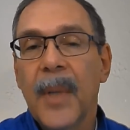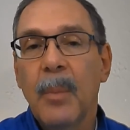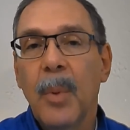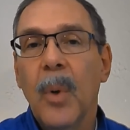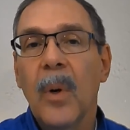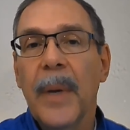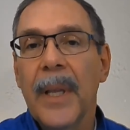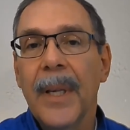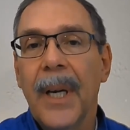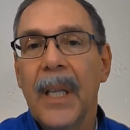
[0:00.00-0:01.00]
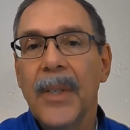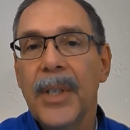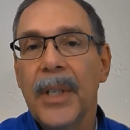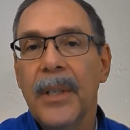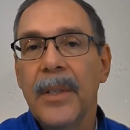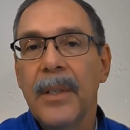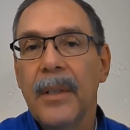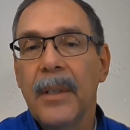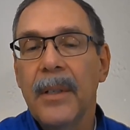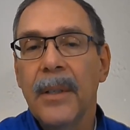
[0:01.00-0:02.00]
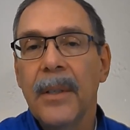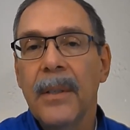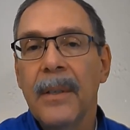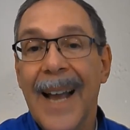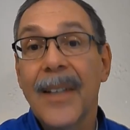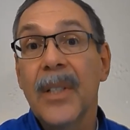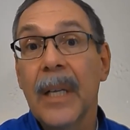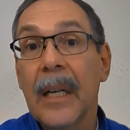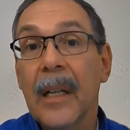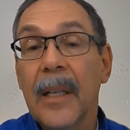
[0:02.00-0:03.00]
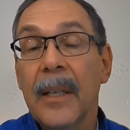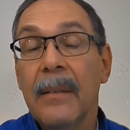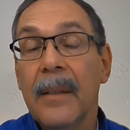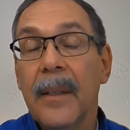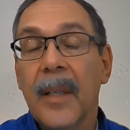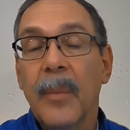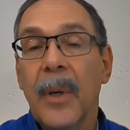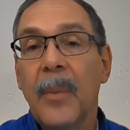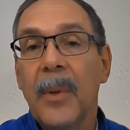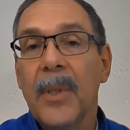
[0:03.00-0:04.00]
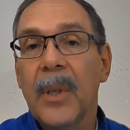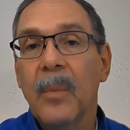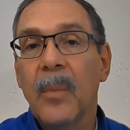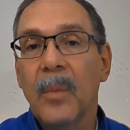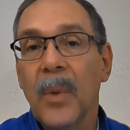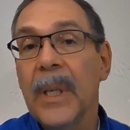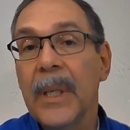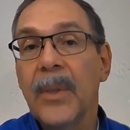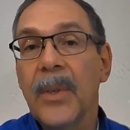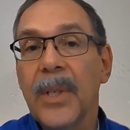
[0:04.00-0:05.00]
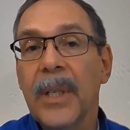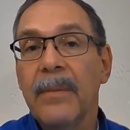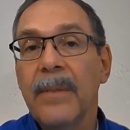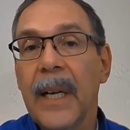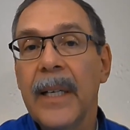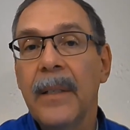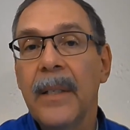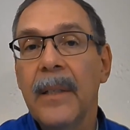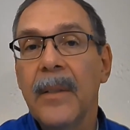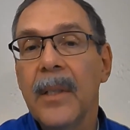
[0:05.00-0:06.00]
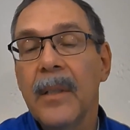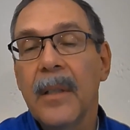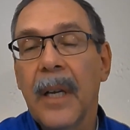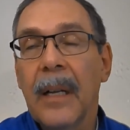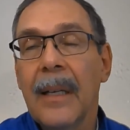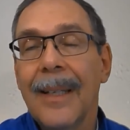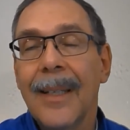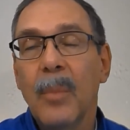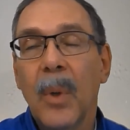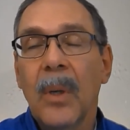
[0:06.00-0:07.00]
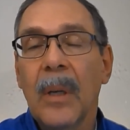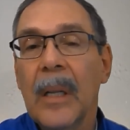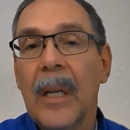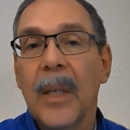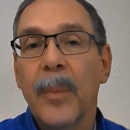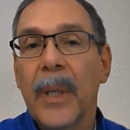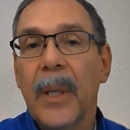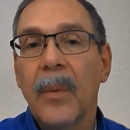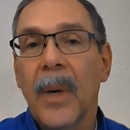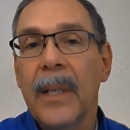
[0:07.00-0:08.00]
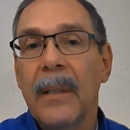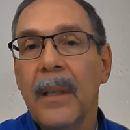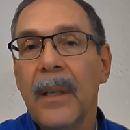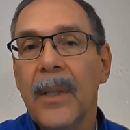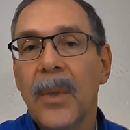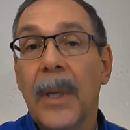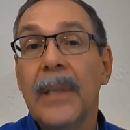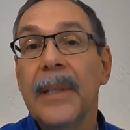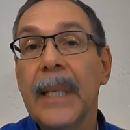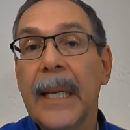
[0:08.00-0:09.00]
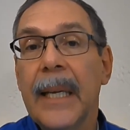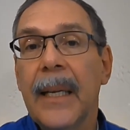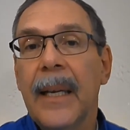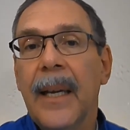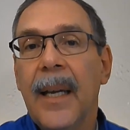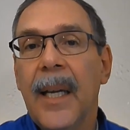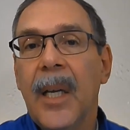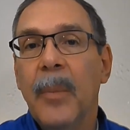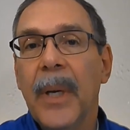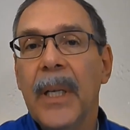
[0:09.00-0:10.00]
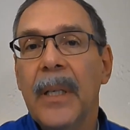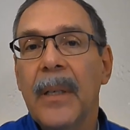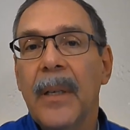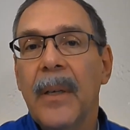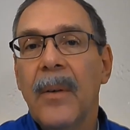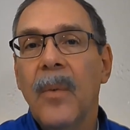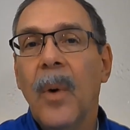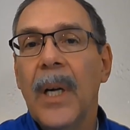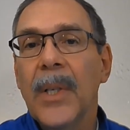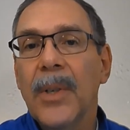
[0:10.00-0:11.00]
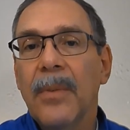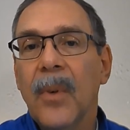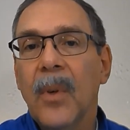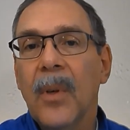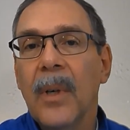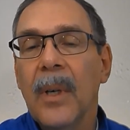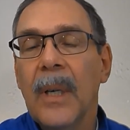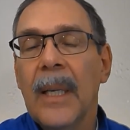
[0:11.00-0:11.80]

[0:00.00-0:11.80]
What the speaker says: poor methodologies to accidentally come up with some really interesting findings. It's kind of like a broken clock being right twice a day. But watch for